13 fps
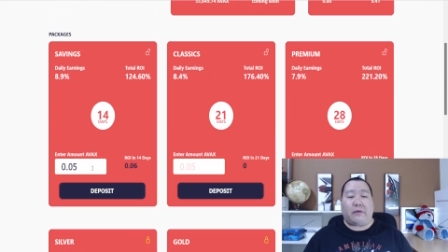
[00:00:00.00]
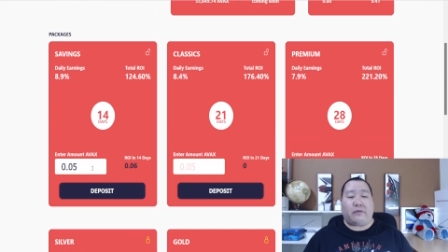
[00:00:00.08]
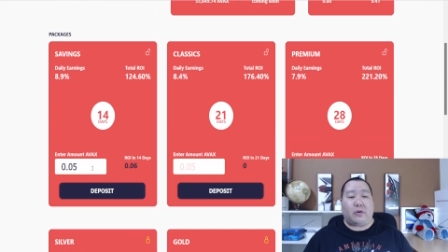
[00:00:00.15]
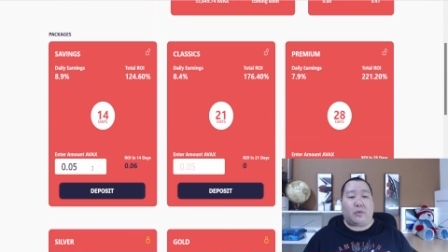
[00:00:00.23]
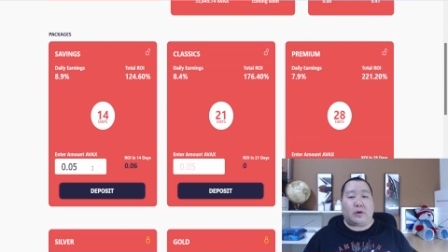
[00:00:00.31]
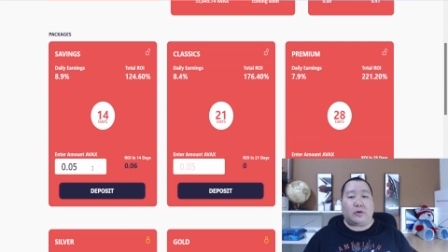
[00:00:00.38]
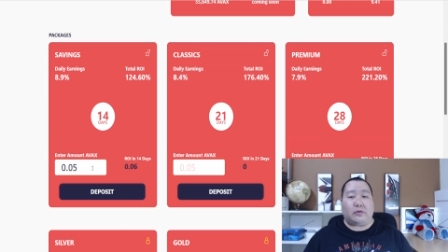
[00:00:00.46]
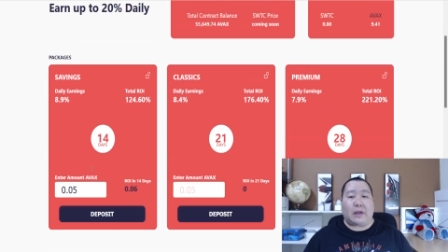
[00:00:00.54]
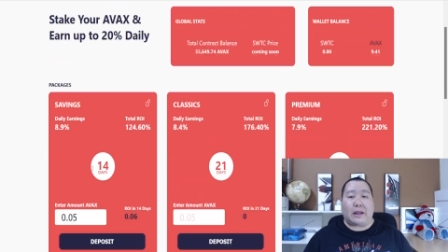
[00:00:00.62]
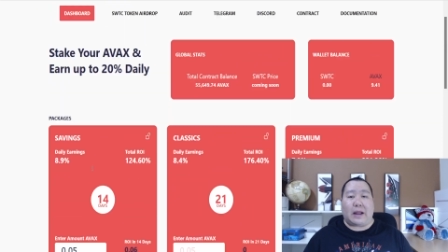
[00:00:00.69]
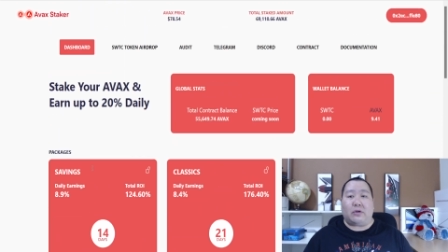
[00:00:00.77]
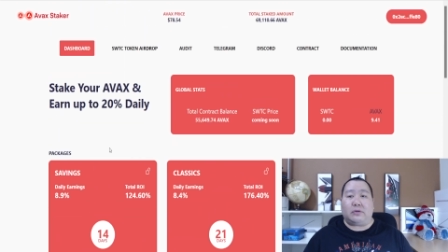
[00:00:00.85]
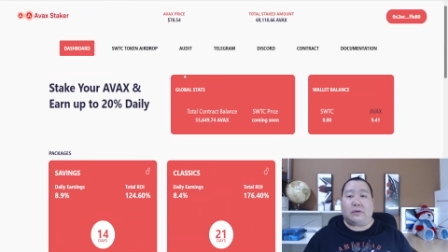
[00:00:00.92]
And from what I
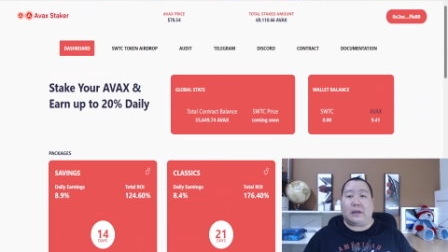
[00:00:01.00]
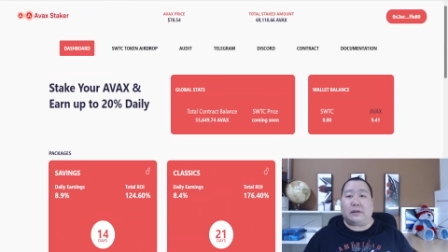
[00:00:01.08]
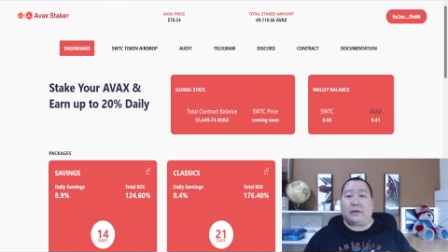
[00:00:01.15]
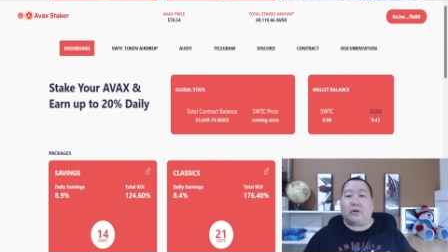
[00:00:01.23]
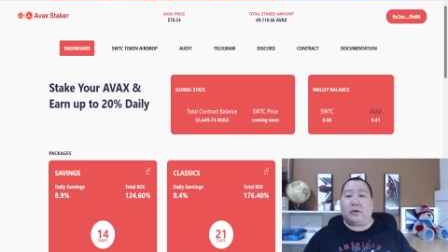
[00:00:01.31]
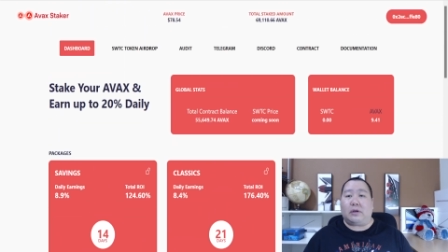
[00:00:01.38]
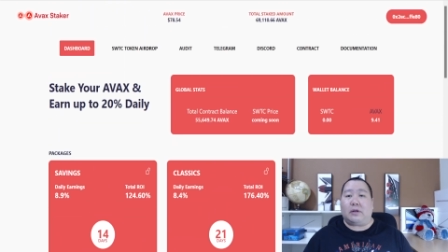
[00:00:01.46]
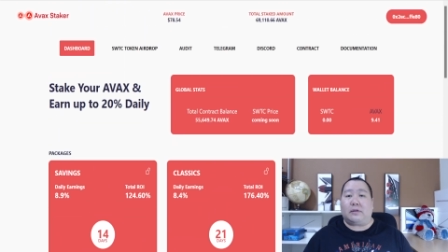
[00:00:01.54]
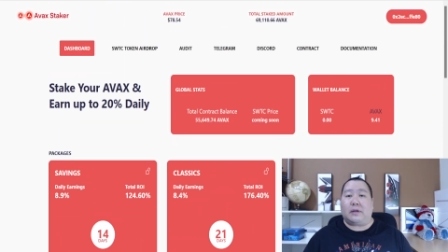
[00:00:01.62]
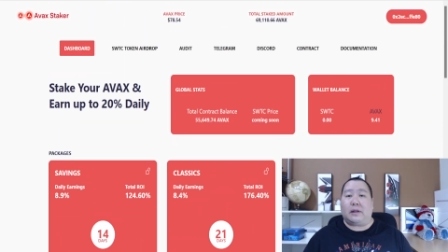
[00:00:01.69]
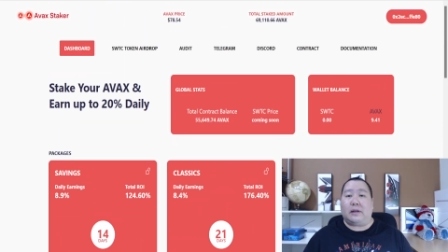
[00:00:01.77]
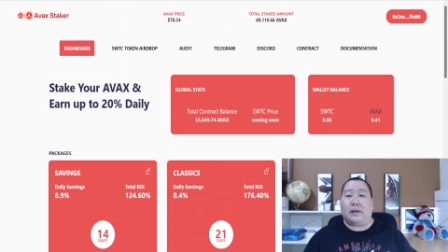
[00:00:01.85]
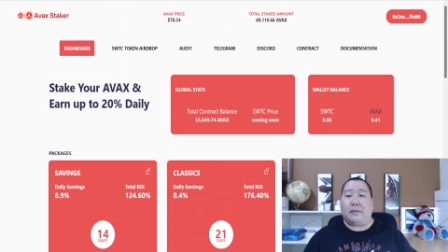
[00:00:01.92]
understand, I don't think there is
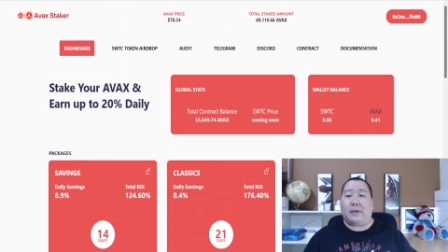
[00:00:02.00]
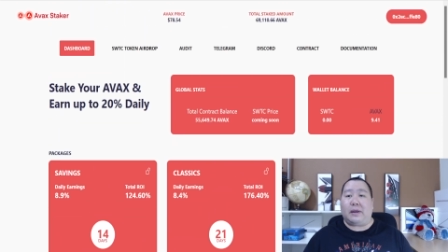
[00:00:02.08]
a limit